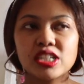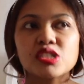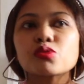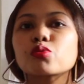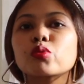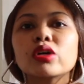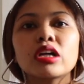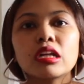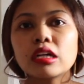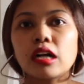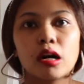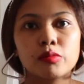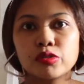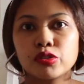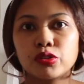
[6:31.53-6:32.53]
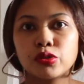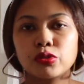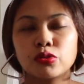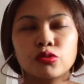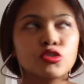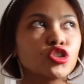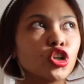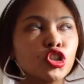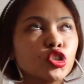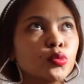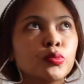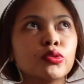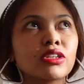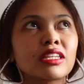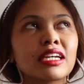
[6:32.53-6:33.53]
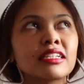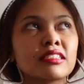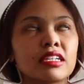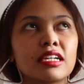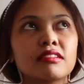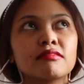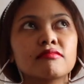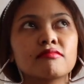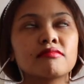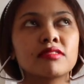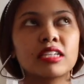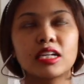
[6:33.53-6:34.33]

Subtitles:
It's really up to you. Don't put like 10